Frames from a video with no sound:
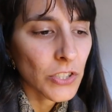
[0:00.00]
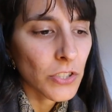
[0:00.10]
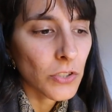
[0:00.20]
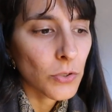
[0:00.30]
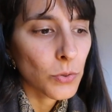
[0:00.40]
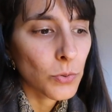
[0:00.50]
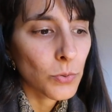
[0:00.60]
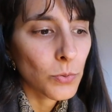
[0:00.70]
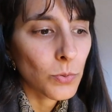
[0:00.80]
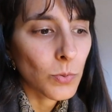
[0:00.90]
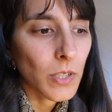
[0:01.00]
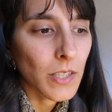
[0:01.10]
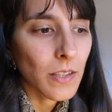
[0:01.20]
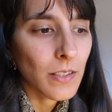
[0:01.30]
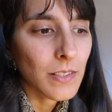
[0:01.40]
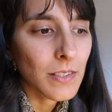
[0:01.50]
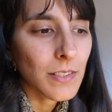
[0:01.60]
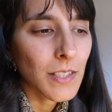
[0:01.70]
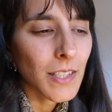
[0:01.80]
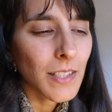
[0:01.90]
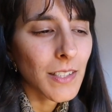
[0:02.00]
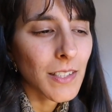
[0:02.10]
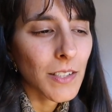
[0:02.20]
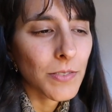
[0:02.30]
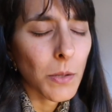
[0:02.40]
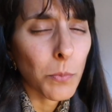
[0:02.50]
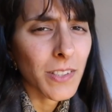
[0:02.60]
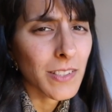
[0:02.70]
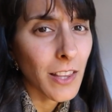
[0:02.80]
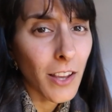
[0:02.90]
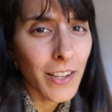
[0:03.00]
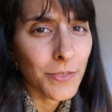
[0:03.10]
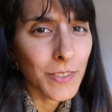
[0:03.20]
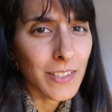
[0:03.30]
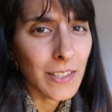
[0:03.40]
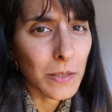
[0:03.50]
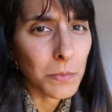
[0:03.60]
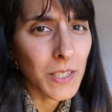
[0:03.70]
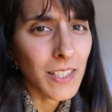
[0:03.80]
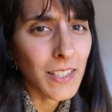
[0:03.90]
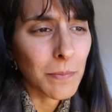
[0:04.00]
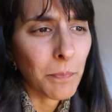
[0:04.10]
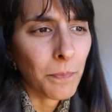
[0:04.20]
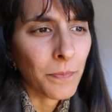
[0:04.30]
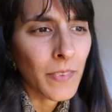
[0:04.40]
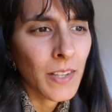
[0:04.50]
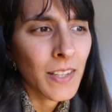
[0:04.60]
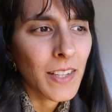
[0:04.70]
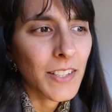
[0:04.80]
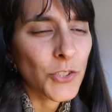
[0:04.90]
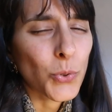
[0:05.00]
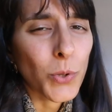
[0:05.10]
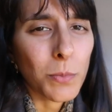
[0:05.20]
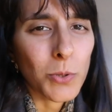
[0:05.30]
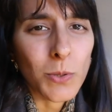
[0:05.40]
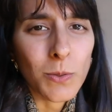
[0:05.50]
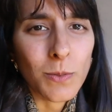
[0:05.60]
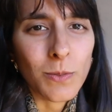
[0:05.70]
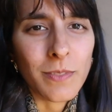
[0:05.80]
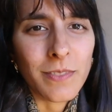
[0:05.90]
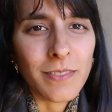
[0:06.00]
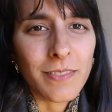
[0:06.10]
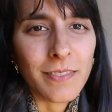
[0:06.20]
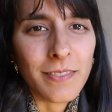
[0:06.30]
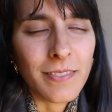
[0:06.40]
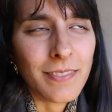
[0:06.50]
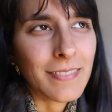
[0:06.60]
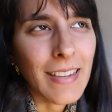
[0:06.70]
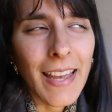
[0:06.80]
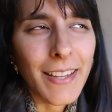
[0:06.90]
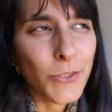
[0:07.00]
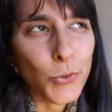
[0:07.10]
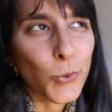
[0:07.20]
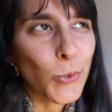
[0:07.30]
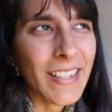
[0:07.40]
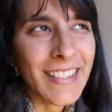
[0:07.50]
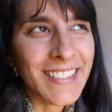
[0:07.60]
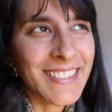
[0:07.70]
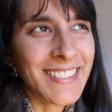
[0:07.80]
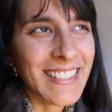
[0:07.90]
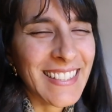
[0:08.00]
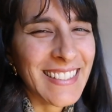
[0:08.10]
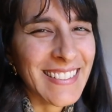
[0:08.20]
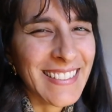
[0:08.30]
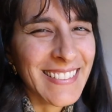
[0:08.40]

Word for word: to see if someone's life is going to be enjoyable and or easy.